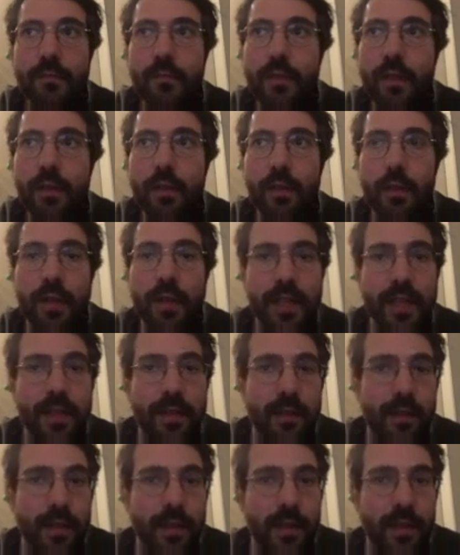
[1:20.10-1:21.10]
or
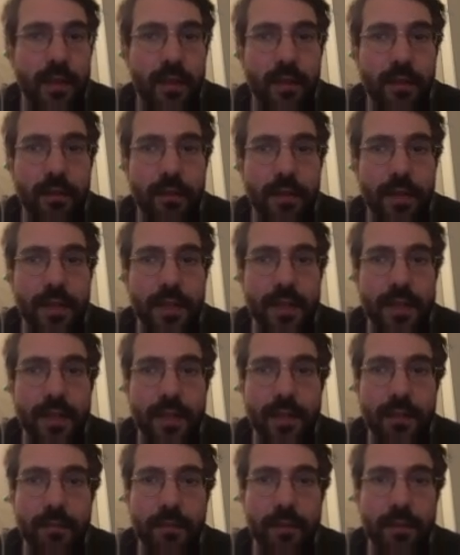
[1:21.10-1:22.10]
here you can see an
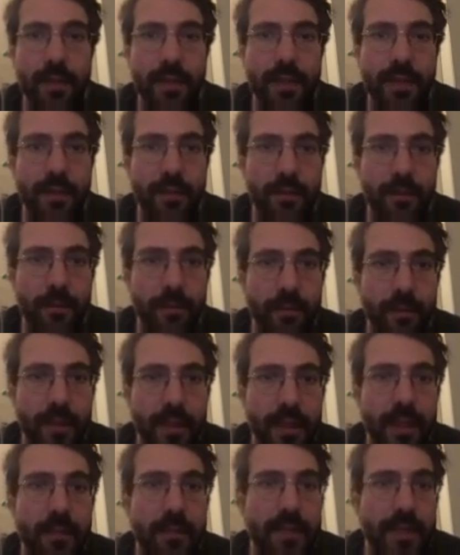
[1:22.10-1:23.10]
example
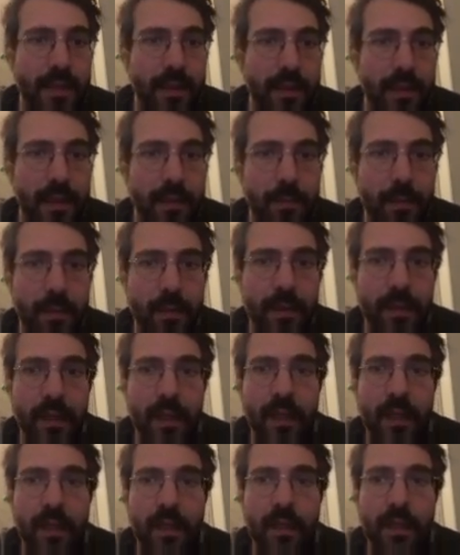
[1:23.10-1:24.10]
in Amsterdam.
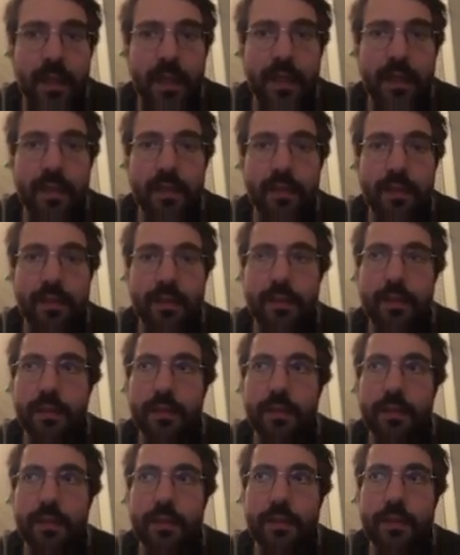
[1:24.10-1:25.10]
And
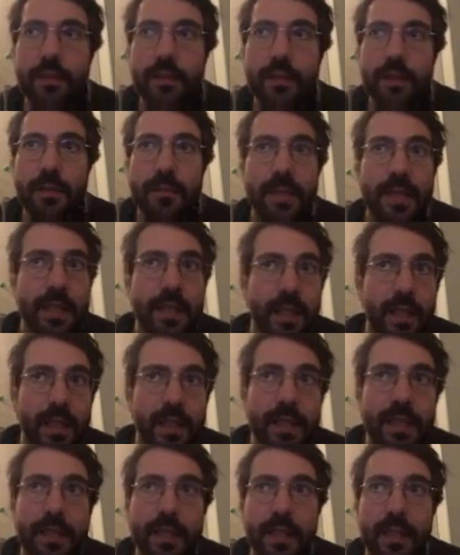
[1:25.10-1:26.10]

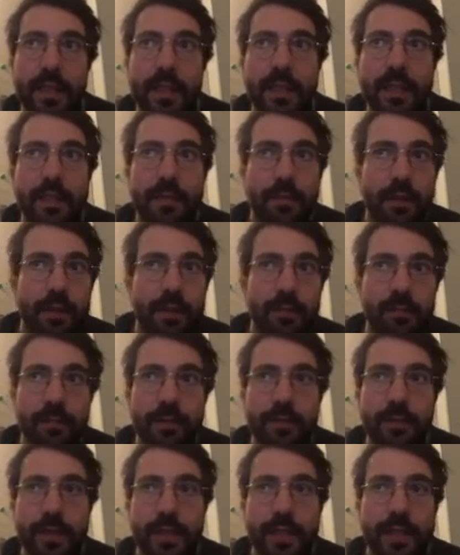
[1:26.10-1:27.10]
basically the idea is quite
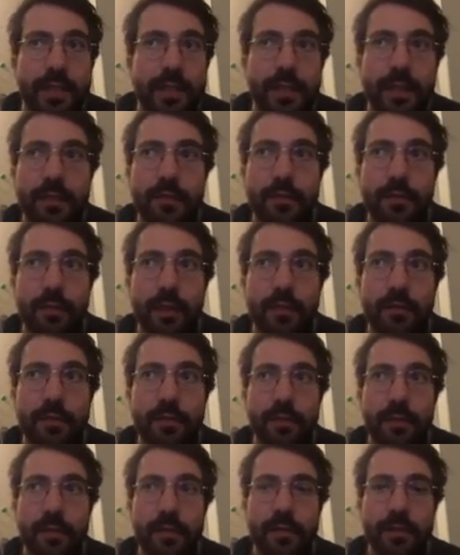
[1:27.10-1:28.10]
obvious. It's if you have a
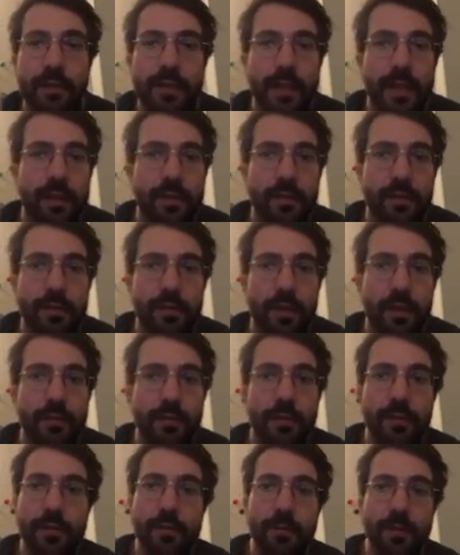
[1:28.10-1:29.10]
flood, then the
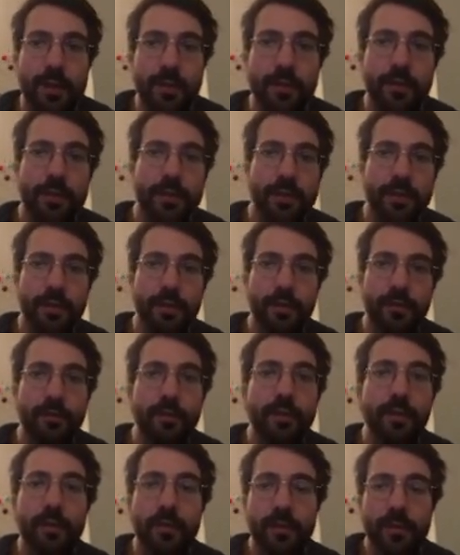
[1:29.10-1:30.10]
houses will just
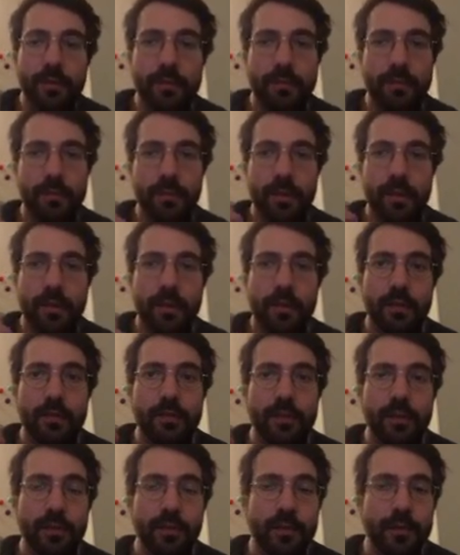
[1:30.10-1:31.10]
float
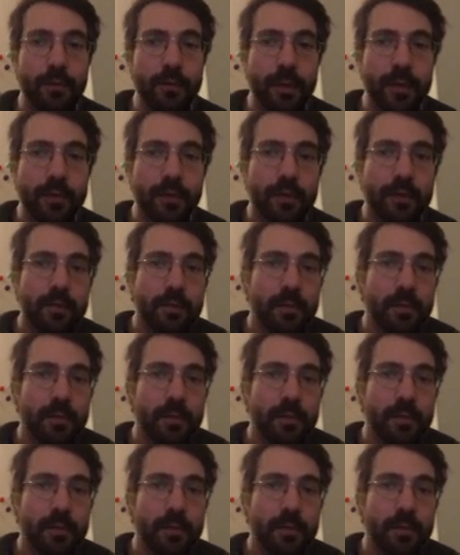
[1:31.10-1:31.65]
on top of the water,